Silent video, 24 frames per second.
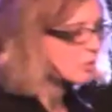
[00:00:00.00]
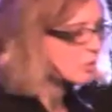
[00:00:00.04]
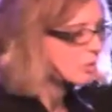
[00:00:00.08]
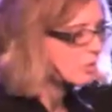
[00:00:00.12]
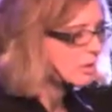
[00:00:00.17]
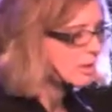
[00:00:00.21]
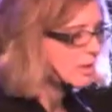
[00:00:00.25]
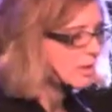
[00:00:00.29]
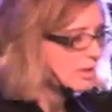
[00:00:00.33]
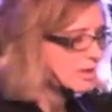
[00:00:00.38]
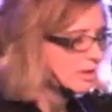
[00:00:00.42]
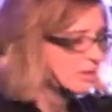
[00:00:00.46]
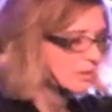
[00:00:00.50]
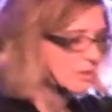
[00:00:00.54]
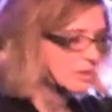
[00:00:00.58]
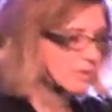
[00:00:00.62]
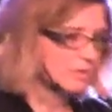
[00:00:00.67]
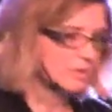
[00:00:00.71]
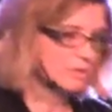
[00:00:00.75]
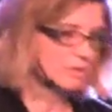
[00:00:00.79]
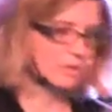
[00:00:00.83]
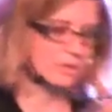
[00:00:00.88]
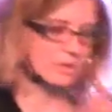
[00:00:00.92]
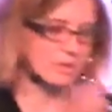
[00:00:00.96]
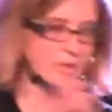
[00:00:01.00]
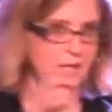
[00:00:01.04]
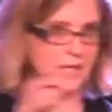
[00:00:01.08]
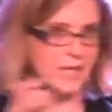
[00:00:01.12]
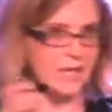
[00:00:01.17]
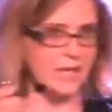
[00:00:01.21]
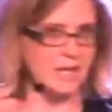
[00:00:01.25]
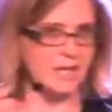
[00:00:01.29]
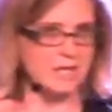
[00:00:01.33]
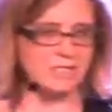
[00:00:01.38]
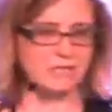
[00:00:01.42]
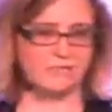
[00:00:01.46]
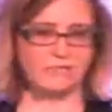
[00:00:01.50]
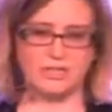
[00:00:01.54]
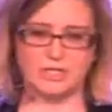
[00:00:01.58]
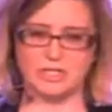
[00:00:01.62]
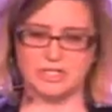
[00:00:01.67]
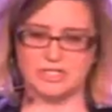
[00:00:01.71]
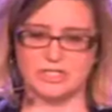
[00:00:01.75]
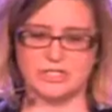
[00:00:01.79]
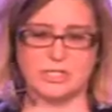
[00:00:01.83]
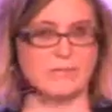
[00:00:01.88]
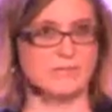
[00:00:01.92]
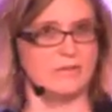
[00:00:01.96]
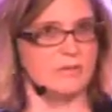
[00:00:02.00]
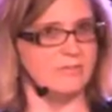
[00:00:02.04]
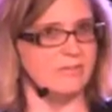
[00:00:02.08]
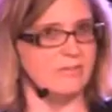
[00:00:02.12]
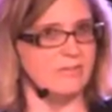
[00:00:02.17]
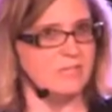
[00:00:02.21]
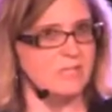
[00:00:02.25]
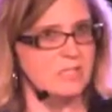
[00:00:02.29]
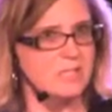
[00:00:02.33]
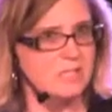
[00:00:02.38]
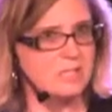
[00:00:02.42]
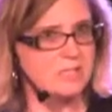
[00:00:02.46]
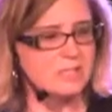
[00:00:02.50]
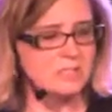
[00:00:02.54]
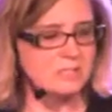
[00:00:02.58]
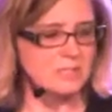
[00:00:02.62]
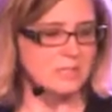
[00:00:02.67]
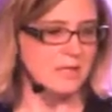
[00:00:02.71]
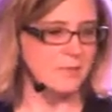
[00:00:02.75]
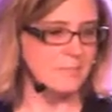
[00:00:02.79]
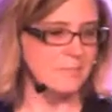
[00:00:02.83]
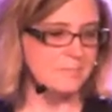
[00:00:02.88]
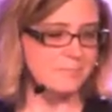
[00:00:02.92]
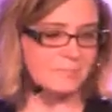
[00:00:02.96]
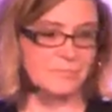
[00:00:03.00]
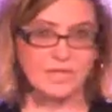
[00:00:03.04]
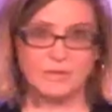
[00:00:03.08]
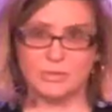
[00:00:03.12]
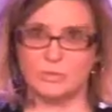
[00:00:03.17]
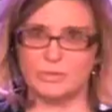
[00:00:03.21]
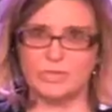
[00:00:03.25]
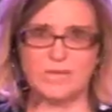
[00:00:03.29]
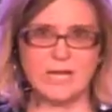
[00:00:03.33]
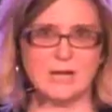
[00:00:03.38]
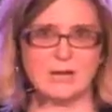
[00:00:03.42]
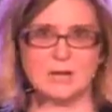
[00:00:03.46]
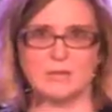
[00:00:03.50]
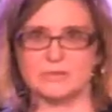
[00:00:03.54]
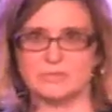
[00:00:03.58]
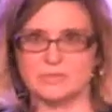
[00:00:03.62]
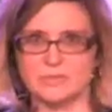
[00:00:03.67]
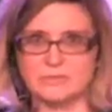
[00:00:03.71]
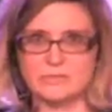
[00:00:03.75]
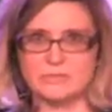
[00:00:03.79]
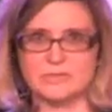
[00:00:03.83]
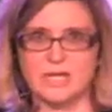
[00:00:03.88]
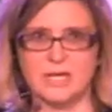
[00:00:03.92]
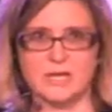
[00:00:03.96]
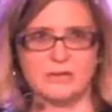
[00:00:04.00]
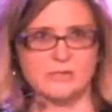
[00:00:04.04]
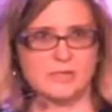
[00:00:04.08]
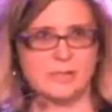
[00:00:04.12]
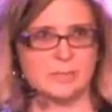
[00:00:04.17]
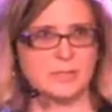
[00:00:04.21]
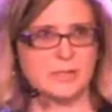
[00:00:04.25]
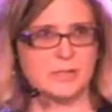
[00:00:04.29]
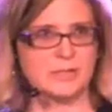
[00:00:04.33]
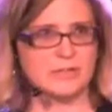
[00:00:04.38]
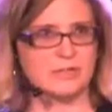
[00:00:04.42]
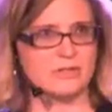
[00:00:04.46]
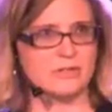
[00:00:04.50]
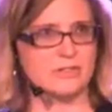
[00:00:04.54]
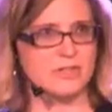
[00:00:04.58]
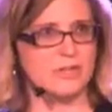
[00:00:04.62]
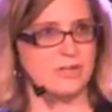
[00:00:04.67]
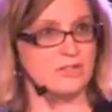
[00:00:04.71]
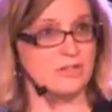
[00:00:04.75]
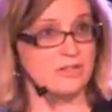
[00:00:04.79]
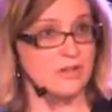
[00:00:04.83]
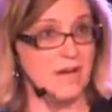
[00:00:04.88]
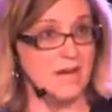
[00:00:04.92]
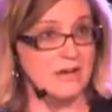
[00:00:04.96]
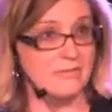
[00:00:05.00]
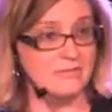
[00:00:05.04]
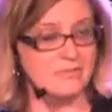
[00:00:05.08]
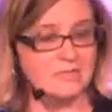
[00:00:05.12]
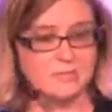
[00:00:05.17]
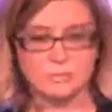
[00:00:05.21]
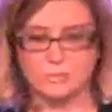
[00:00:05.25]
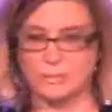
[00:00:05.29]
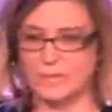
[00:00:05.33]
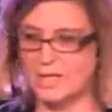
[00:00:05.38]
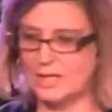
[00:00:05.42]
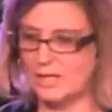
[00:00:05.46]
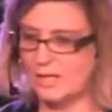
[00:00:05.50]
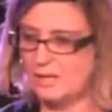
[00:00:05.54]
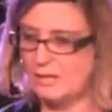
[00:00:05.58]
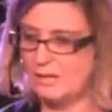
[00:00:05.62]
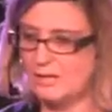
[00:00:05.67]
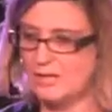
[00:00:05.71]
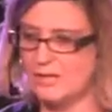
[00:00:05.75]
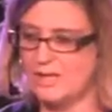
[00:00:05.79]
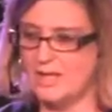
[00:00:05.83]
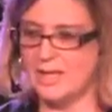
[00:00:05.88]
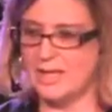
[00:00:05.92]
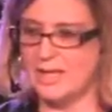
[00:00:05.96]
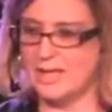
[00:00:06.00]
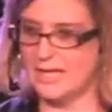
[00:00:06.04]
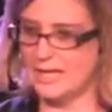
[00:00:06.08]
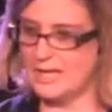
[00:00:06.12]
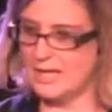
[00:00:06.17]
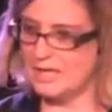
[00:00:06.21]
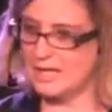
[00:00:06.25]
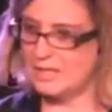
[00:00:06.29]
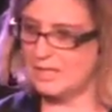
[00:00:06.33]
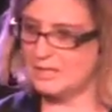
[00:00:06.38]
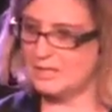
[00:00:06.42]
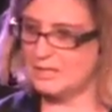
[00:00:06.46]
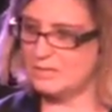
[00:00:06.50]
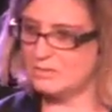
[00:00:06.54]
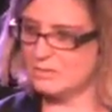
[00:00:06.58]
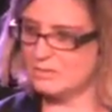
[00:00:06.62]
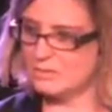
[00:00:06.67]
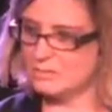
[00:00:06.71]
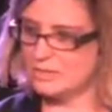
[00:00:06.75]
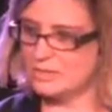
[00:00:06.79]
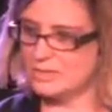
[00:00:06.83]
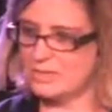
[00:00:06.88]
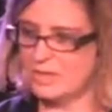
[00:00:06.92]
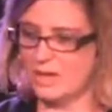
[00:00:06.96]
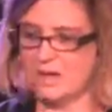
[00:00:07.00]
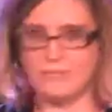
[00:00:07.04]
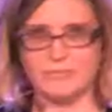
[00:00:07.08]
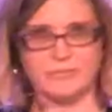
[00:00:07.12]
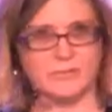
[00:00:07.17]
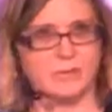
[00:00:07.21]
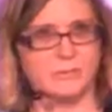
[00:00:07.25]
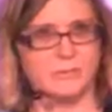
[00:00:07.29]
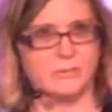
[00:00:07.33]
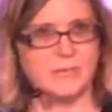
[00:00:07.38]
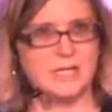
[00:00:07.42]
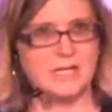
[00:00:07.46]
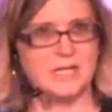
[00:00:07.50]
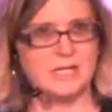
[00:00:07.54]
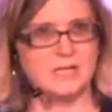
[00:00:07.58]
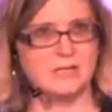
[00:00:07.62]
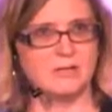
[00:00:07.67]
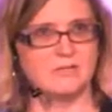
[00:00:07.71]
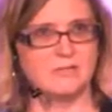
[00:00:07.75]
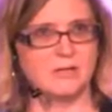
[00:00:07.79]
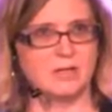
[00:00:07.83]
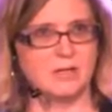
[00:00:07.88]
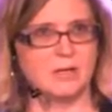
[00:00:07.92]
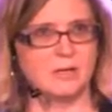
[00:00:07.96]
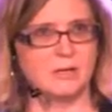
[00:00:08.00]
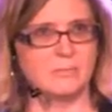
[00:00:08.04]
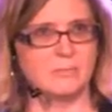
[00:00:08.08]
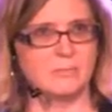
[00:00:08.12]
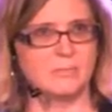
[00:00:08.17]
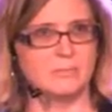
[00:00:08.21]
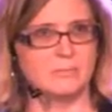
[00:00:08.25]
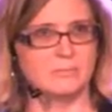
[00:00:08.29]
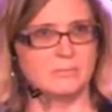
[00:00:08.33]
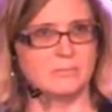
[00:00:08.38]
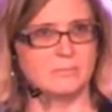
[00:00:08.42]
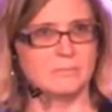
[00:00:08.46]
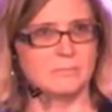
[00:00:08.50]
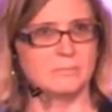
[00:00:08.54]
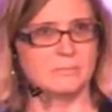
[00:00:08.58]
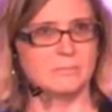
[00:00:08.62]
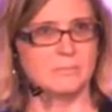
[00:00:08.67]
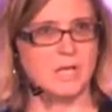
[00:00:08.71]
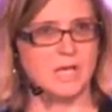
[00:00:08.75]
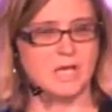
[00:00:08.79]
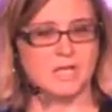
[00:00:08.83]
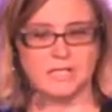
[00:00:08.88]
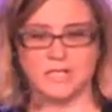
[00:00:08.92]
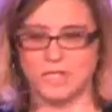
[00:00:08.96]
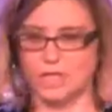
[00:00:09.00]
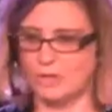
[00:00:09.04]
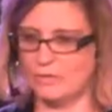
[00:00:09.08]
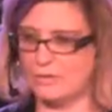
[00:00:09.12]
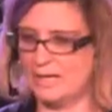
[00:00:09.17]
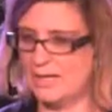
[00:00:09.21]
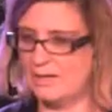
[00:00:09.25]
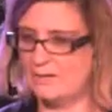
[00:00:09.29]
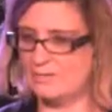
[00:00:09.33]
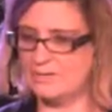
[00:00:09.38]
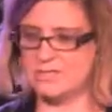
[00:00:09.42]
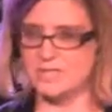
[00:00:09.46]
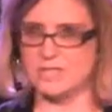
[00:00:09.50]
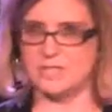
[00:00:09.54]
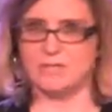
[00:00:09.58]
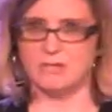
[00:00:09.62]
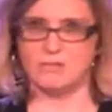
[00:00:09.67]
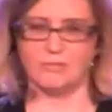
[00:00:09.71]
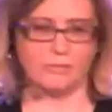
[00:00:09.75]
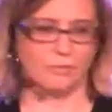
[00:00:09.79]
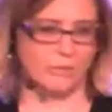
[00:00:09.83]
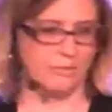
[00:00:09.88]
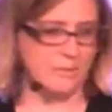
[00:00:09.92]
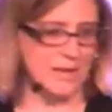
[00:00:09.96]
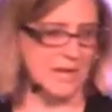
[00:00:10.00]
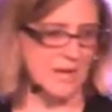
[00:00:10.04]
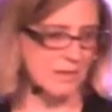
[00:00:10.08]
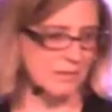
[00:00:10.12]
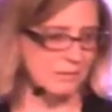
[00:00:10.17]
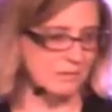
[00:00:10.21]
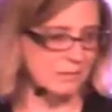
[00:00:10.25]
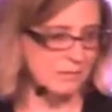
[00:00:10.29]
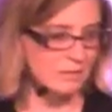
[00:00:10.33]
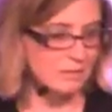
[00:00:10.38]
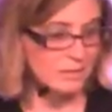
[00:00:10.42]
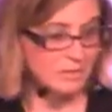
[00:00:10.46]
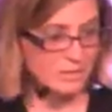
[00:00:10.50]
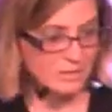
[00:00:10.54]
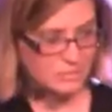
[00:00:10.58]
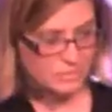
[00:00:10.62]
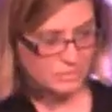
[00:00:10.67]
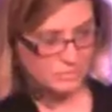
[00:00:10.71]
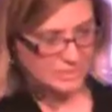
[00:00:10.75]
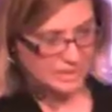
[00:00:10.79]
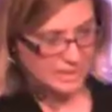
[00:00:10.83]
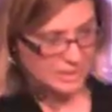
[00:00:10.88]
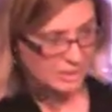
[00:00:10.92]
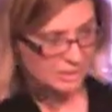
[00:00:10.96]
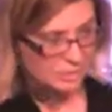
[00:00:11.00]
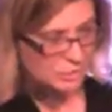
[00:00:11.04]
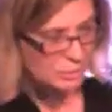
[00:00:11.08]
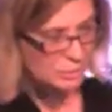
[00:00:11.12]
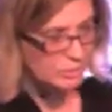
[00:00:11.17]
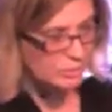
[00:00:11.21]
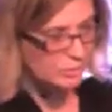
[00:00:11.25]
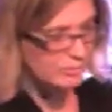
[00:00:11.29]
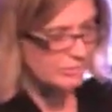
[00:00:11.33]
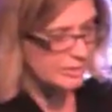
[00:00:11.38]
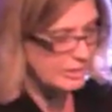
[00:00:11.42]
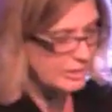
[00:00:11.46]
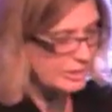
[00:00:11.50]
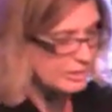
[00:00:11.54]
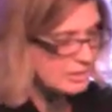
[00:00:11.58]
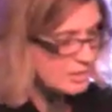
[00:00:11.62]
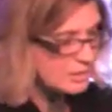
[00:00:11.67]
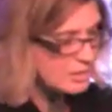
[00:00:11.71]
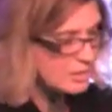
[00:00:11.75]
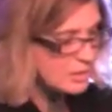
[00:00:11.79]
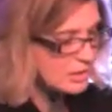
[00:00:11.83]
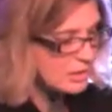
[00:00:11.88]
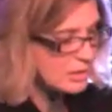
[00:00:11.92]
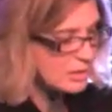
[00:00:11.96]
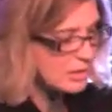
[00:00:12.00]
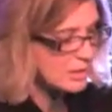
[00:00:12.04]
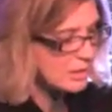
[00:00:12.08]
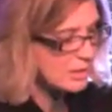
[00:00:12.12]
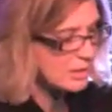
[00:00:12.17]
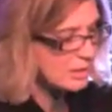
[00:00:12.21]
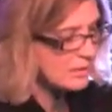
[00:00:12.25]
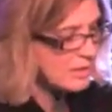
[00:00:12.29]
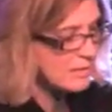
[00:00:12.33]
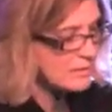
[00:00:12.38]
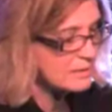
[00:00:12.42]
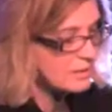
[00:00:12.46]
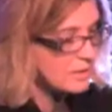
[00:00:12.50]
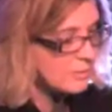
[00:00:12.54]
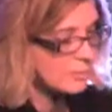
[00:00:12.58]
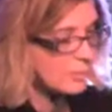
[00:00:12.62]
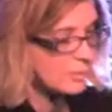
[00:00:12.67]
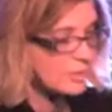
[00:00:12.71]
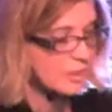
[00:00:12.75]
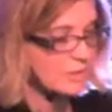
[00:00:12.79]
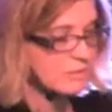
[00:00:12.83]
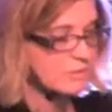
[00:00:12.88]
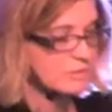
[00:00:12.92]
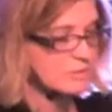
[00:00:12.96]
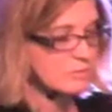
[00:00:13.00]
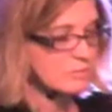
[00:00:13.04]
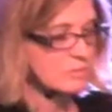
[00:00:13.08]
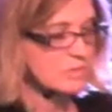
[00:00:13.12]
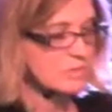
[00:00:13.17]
cork and cage finished 750s. We now serve a lot of our beers on draft as well, and we offer many of our year-rounds in the 4-pack. So it's kind of cool because in the last couple years